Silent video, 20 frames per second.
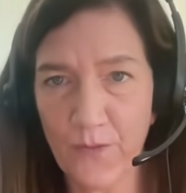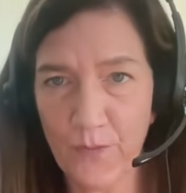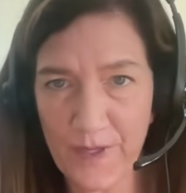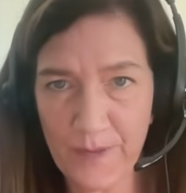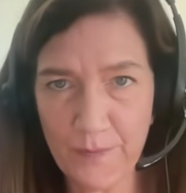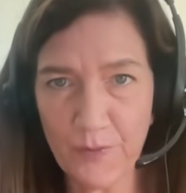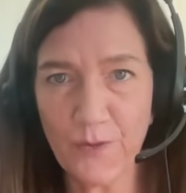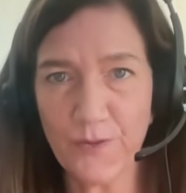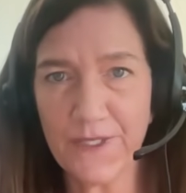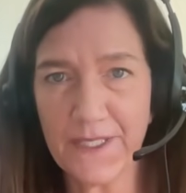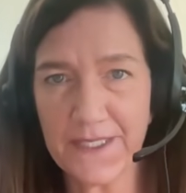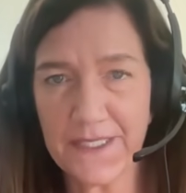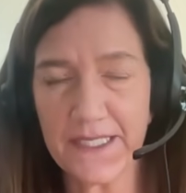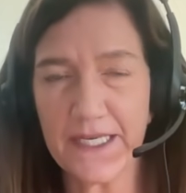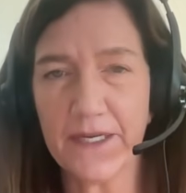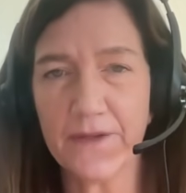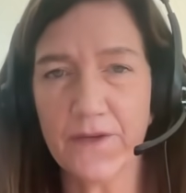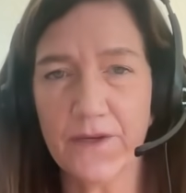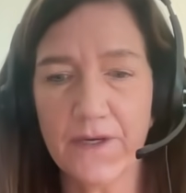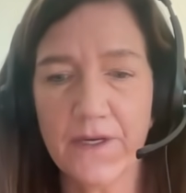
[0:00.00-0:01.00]
We pulled it
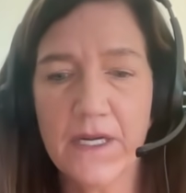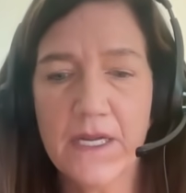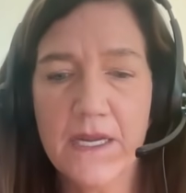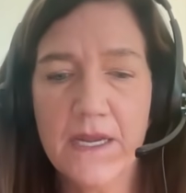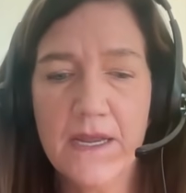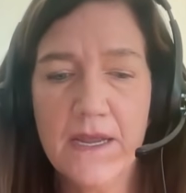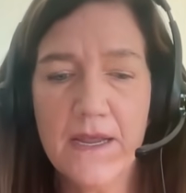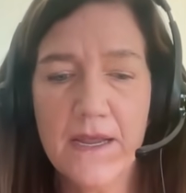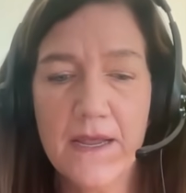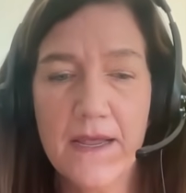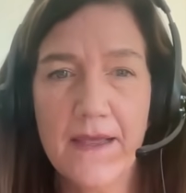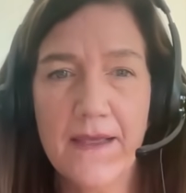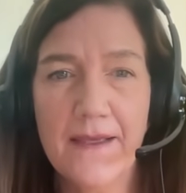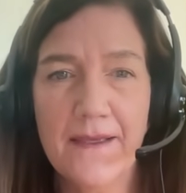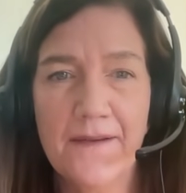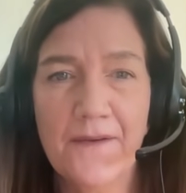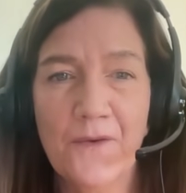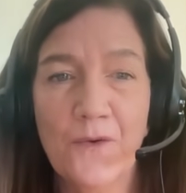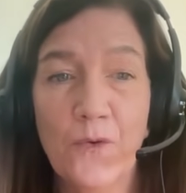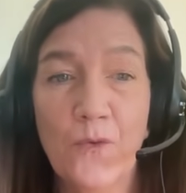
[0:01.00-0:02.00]
together.
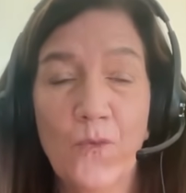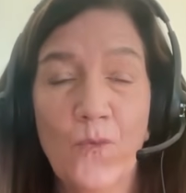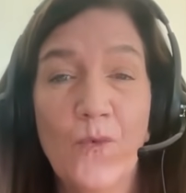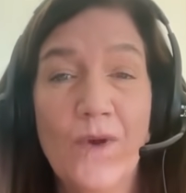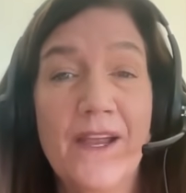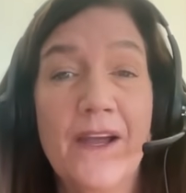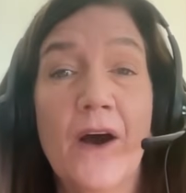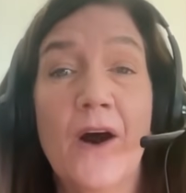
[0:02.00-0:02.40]
We